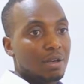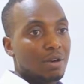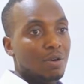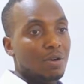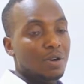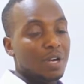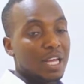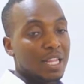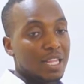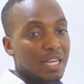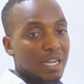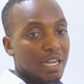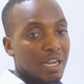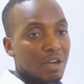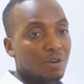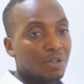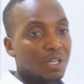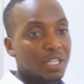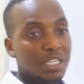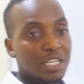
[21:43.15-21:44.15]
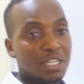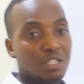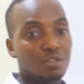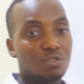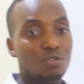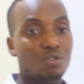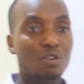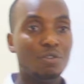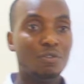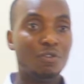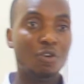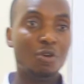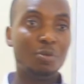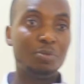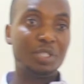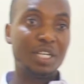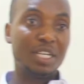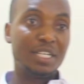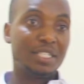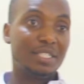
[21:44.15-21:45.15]
On other calculators you go for
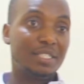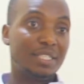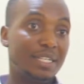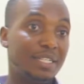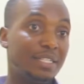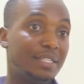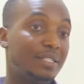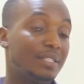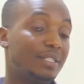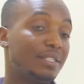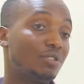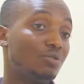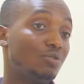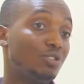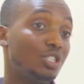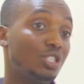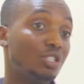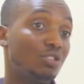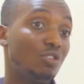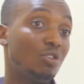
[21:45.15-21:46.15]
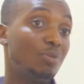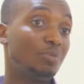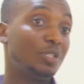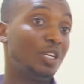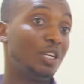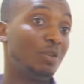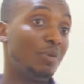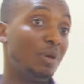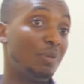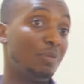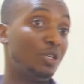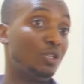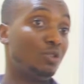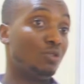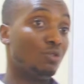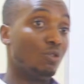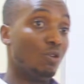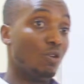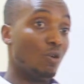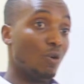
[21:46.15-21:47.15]
option statistics, which is option maybe
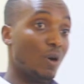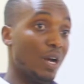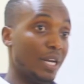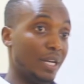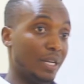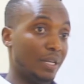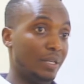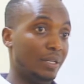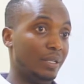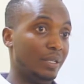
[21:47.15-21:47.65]
2 or 1.